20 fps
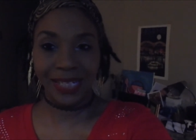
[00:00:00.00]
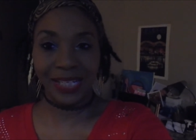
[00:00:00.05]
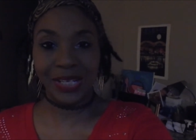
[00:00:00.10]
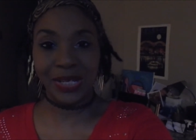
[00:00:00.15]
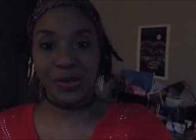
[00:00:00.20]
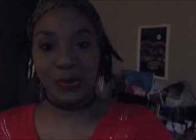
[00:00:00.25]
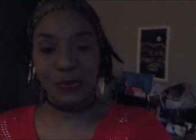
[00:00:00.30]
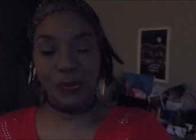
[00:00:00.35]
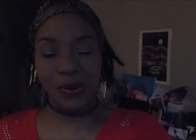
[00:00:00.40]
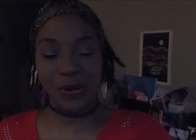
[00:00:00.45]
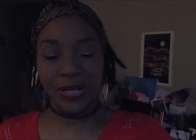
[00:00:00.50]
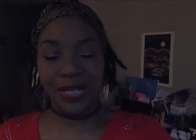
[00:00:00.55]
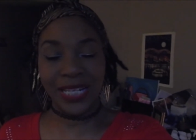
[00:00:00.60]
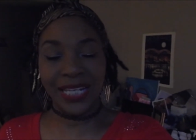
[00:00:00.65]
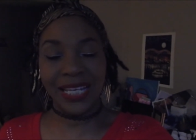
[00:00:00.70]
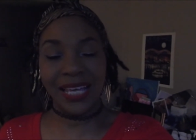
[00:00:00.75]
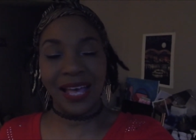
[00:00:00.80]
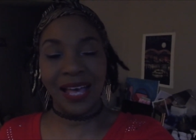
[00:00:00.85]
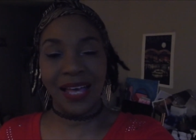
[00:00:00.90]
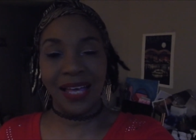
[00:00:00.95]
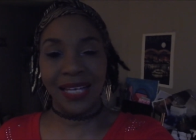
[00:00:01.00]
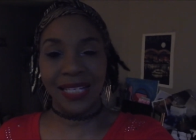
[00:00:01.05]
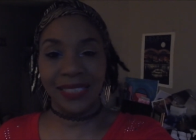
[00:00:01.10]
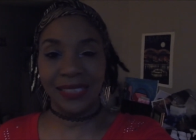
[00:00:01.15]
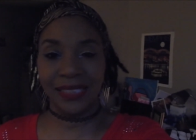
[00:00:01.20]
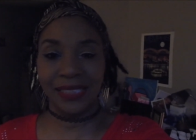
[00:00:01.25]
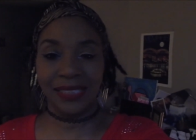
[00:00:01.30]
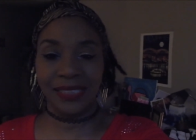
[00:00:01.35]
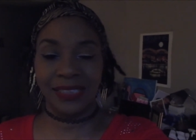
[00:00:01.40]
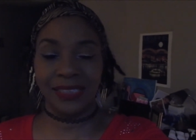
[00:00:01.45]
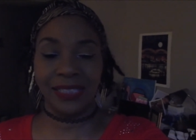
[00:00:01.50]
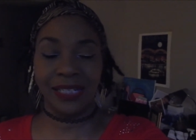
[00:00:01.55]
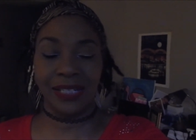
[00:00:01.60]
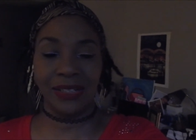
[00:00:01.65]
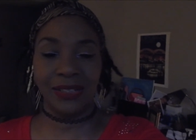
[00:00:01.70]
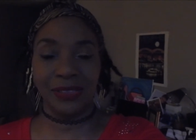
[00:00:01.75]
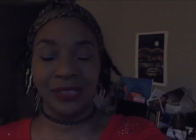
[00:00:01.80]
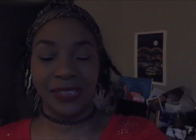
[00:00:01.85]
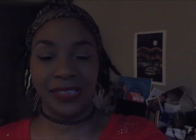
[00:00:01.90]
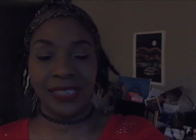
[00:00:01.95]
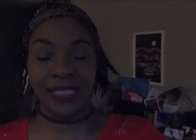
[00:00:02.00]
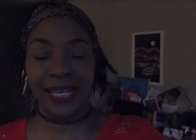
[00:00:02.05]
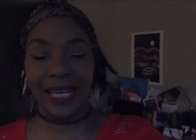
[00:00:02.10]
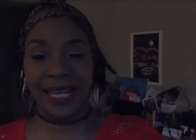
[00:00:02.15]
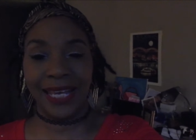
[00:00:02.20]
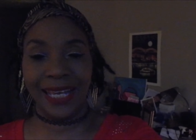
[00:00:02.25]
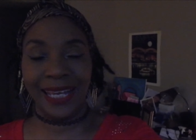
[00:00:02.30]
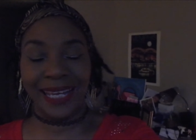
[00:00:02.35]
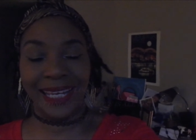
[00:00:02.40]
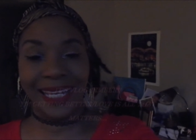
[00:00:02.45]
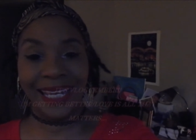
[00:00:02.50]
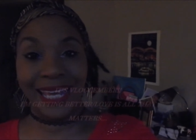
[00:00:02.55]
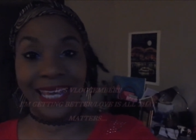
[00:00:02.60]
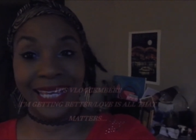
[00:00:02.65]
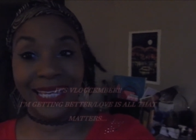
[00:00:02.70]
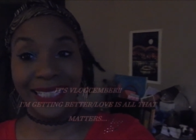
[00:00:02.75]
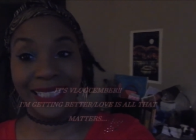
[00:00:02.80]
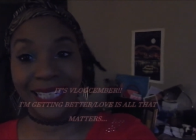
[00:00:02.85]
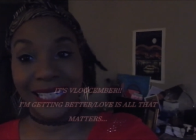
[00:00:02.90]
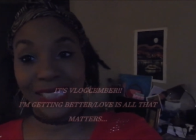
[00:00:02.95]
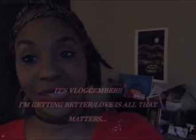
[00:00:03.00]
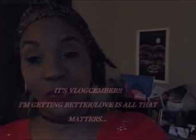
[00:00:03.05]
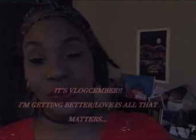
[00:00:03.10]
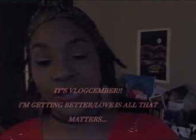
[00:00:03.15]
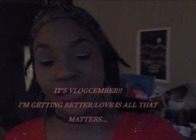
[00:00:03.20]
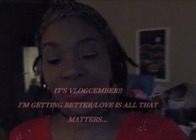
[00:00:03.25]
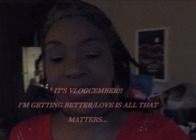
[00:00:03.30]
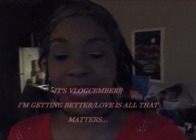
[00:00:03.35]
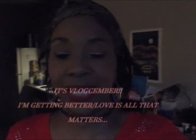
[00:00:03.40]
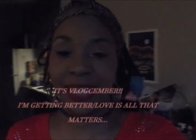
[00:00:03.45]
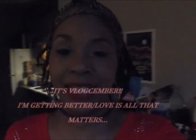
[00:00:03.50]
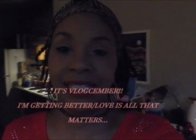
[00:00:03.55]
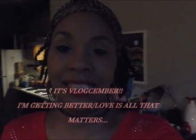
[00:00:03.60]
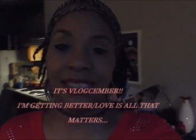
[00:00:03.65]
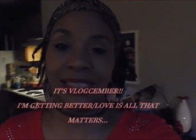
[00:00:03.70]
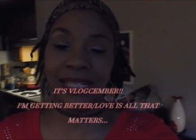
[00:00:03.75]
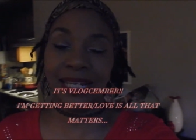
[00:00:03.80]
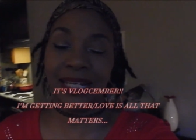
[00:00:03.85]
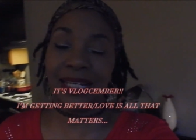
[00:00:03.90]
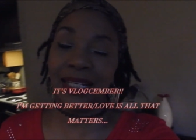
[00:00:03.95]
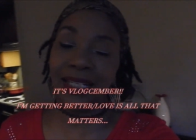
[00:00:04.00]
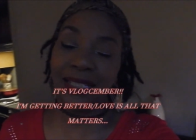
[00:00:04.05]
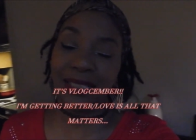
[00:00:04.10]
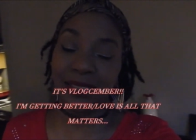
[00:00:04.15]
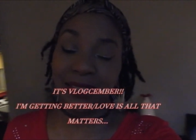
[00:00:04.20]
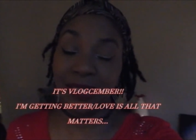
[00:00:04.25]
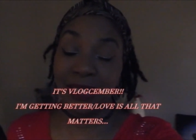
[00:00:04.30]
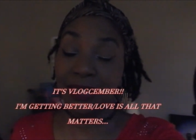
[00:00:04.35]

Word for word: Good morning guys, it's Thursday and guess what today is? day is